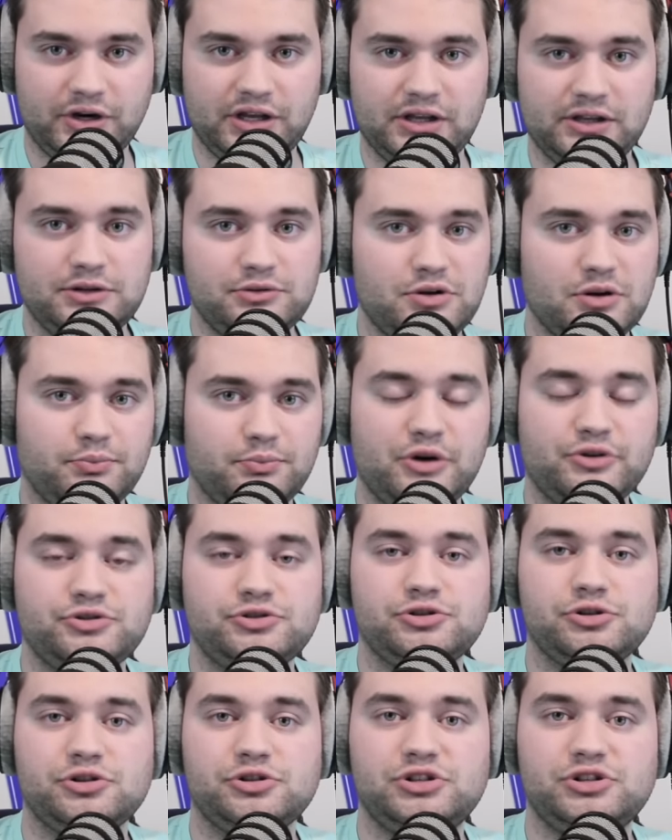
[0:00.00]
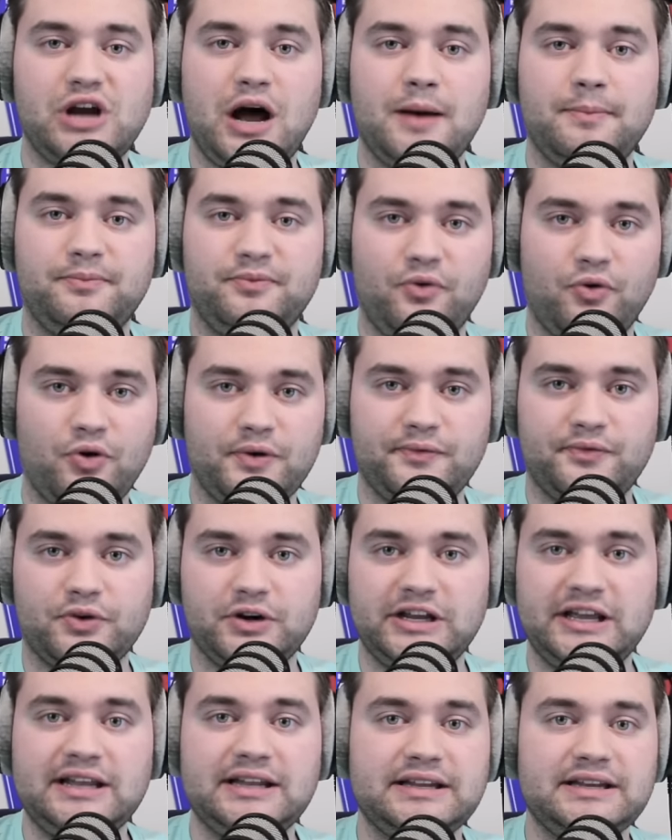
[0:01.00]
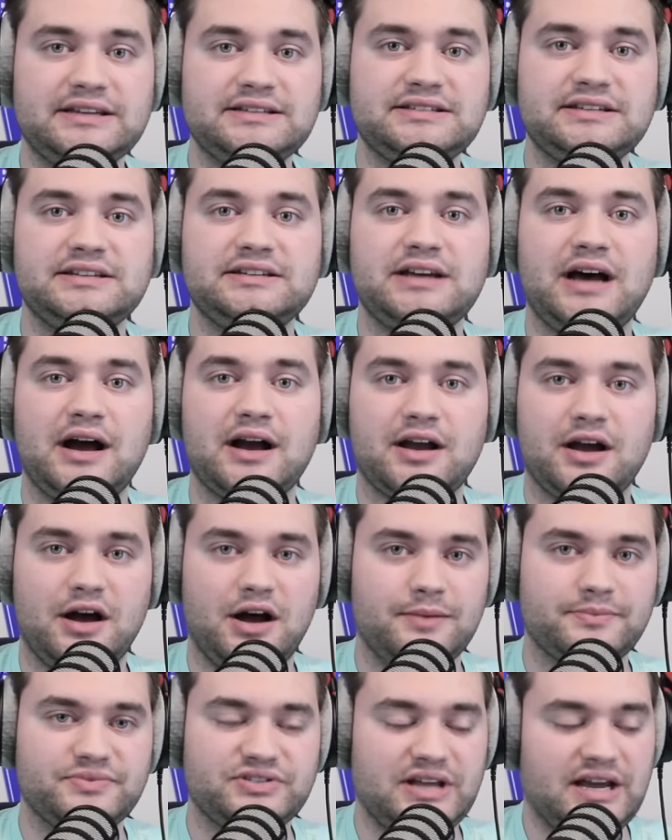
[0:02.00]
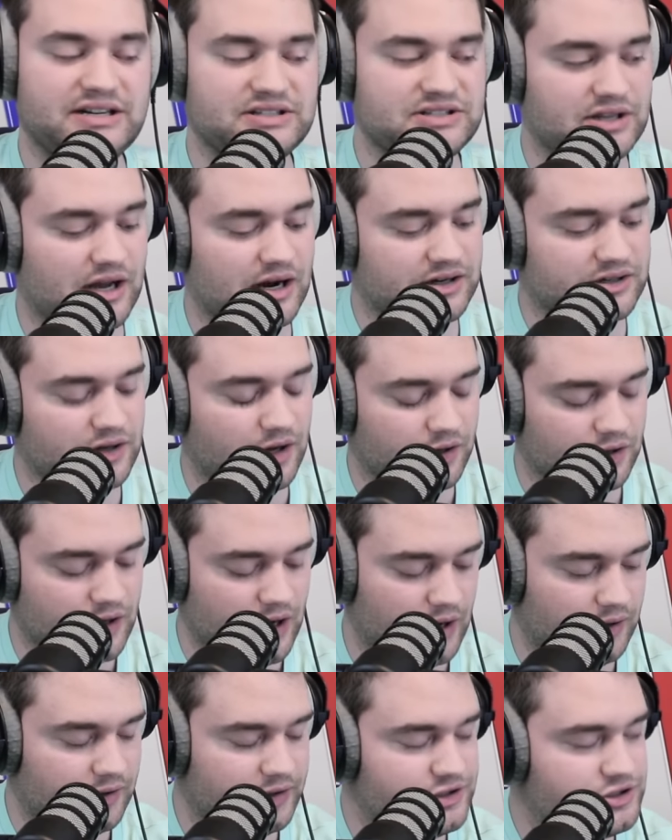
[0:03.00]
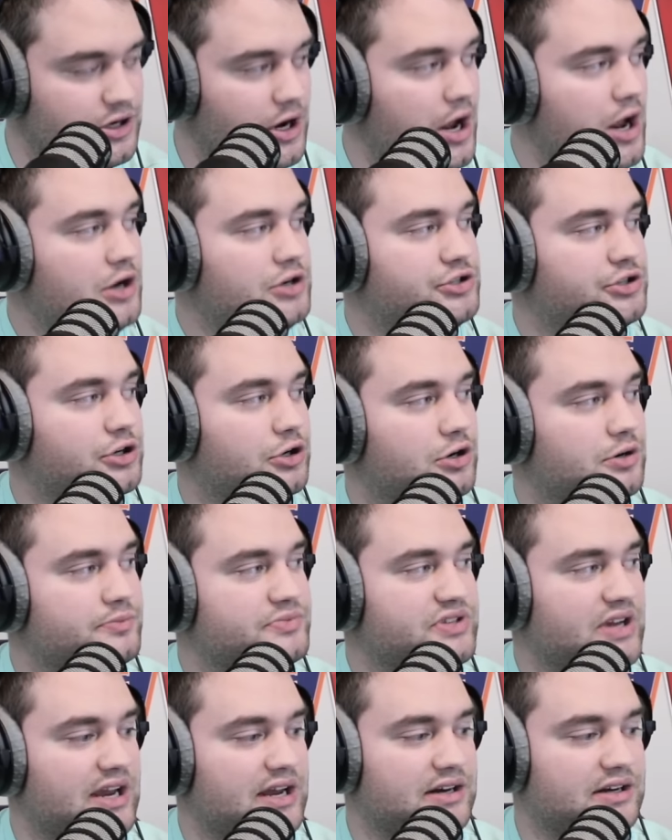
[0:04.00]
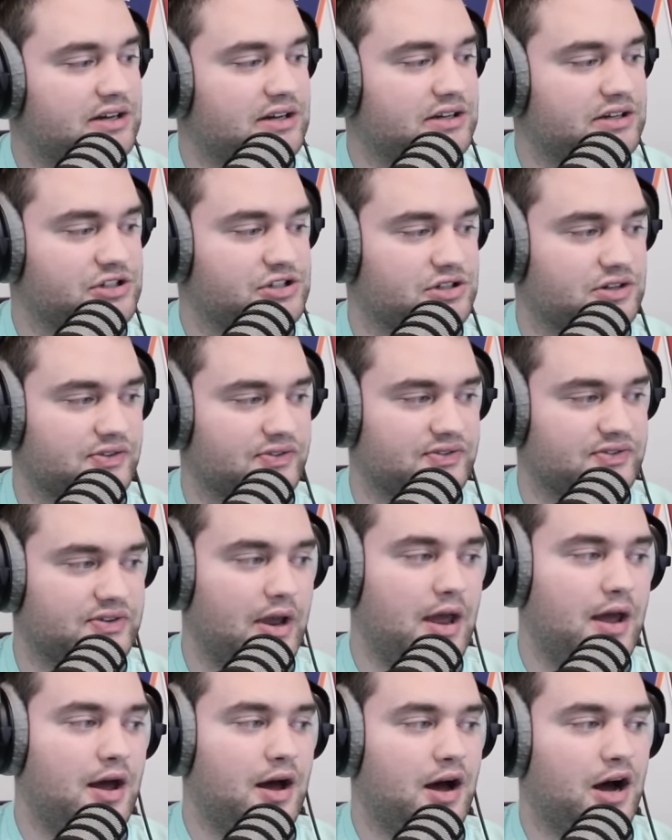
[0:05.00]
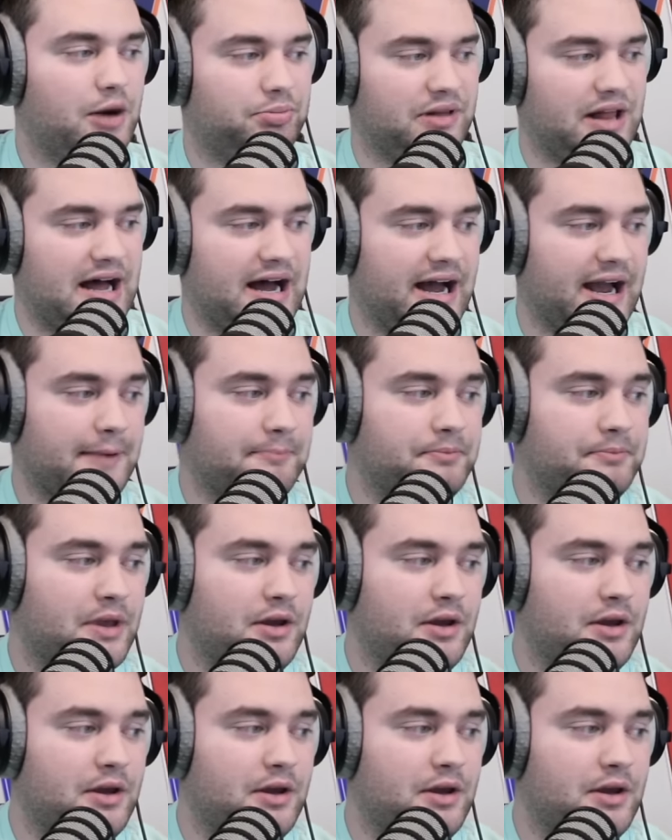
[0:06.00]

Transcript: You can post your job for free at linkedin.com/lockedoncollege. Terms and conditions apply.